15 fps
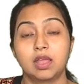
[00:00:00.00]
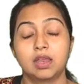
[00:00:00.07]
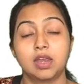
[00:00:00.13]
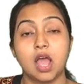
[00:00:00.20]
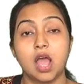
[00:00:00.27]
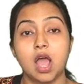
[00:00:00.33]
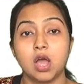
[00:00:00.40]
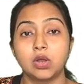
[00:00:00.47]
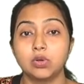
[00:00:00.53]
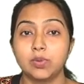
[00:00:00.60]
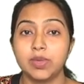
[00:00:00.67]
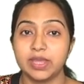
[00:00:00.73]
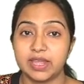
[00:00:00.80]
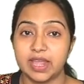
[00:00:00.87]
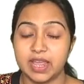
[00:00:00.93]
Now, how do
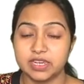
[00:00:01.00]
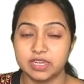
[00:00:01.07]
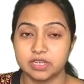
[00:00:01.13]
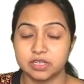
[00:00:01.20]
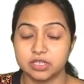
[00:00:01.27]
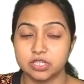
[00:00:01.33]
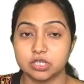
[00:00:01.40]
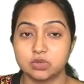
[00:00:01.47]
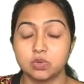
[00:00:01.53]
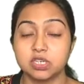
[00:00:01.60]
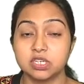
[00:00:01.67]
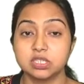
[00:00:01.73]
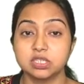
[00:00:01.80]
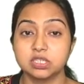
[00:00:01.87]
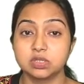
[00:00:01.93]
we get energy? What
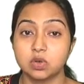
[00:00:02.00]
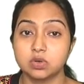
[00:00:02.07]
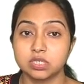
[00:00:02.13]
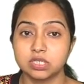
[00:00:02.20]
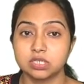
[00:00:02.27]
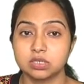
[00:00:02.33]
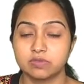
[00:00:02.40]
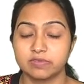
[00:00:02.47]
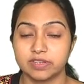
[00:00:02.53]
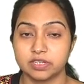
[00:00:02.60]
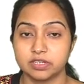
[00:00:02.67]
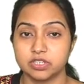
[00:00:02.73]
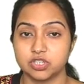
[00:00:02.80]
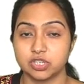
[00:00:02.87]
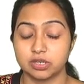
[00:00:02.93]
are the sources of
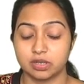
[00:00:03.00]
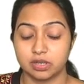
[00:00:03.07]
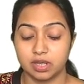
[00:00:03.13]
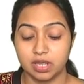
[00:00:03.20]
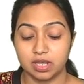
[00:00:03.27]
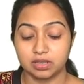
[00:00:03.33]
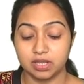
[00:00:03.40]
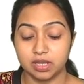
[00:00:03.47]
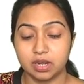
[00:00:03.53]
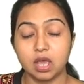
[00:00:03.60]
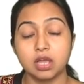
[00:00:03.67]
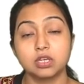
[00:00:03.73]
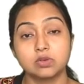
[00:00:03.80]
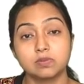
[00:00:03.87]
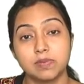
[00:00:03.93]
energy? There
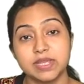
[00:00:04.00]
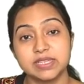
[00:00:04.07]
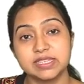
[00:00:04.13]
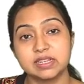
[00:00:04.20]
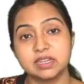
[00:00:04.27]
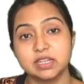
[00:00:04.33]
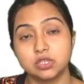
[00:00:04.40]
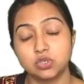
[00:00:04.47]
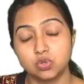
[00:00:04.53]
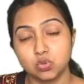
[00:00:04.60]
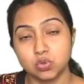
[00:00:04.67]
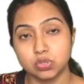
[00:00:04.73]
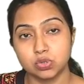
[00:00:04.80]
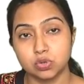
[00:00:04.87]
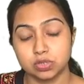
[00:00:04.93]
are basically
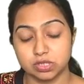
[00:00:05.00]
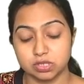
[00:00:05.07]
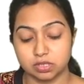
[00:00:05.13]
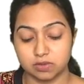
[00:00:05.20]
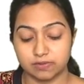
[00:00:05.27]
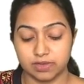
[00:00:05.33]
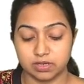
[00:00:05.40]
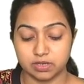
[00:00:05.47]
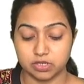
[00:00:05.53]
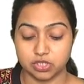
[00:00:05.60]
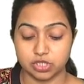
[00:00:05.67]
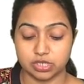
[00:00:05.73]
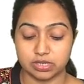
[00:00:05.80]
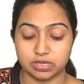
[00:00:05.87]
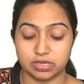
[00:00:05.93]
two sources of
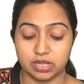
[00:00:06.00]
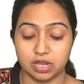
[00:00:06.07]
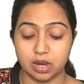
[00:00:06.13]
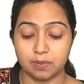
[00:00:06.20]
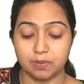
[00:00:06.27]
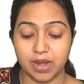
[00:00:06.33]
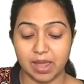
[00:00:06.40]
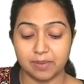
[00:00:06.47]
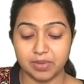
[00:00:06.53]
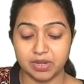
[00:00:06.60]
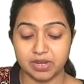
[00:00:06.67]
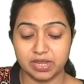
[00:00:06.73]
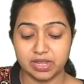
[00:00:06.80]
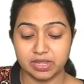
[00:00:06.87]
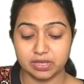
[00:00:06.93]
energy. There are
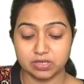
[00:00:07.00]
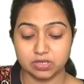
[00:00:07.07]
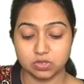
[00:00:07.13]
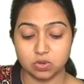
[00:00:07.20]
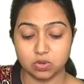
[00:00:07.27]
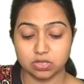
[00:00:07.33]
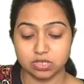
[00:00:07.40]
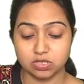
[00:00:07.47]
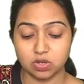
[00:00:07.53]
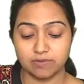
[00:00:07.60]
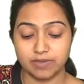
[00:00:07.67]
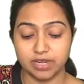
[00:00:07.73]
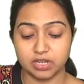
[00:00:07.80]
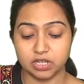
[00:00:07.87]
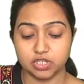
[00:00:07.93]
primary source of
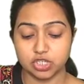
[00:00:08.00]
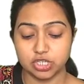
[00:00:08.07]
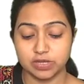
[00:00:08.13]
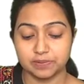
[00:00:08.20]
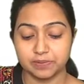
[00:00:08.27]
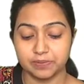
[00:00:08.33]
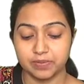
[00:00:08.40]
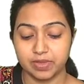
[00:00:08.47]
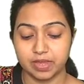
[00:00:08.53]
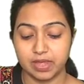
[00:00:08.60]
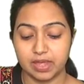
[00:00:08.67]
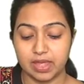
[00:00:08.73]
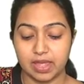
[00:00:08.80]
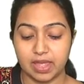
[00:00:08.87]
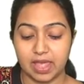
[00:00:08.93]
energy
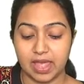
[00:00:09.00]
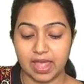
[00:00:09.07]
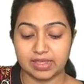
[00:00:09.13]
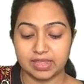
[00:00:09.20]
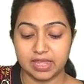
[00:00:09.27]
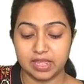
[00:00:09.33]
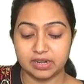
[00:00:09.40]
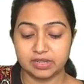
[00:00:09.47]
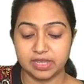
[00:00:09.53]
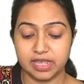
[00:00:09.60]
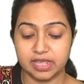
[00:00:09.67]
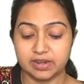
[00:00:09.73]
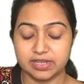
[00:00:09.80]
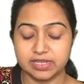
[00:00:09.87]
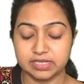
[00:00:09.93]
and then
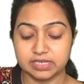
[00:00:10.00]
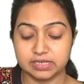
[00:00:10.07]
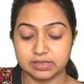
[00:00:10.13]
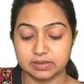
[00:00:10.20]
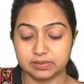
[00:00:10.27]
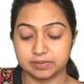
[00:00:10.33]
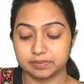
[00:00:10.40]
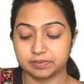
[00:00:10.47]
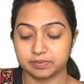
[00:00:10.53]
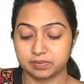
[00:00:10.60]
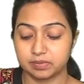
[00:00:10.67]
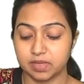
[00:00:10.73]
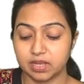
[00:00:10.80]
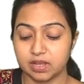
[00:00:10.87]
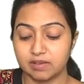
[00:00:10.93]
there is
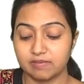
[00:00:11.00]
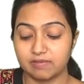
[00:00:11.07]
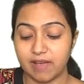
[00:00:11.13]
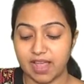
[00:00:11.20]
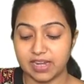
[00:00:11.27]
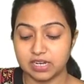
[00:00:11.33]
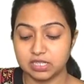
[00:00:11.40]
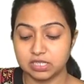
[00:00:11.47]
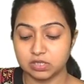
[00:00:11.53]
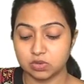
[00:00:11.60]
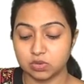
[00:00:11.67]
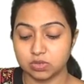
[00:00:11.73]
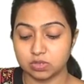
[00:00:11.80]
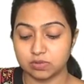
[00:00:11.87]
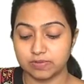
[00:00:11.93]
final
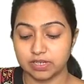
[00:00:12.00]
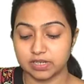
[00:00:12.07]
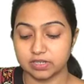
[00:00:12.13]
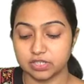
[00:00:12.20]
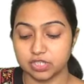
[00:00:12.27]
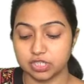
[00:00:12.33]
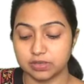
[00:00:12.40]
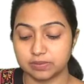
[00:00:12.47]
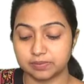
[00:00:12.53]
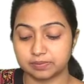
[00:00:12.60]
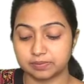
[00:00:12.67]
source of energy.